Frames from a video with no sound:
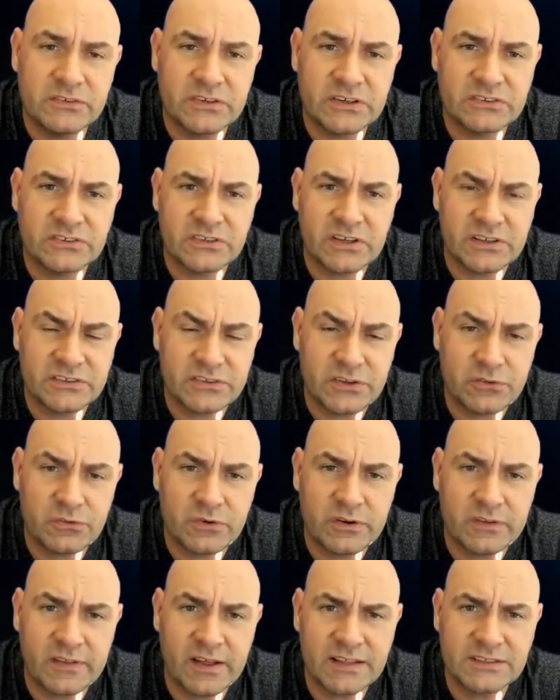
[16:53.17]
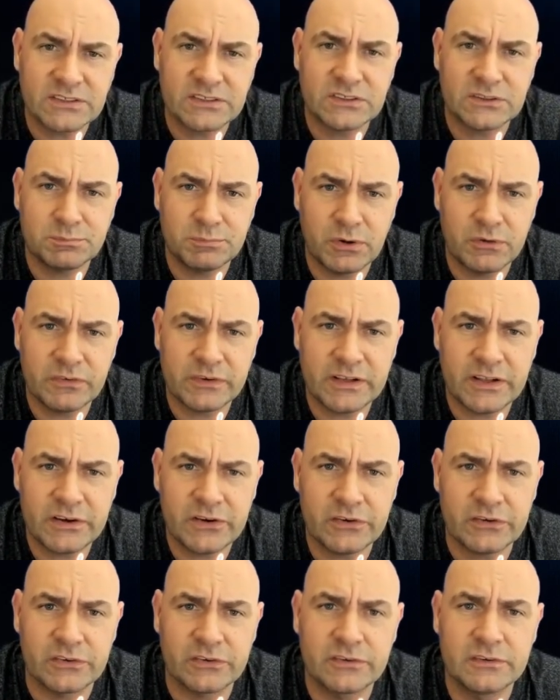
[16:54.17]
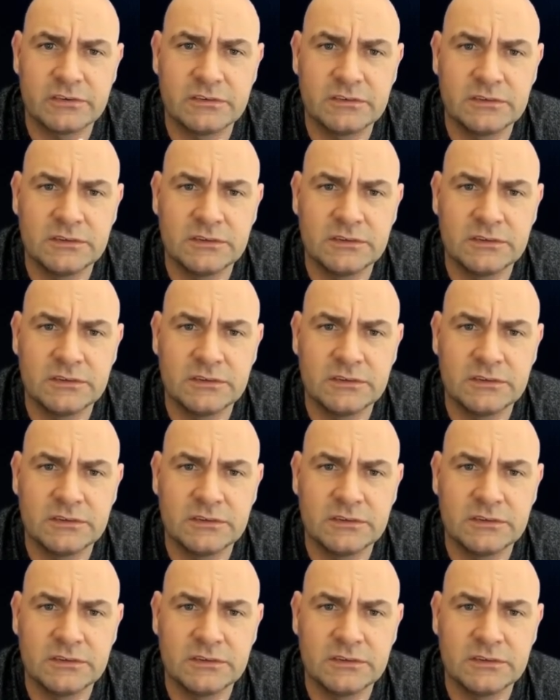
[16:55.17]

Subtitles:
663. That's perfectly good.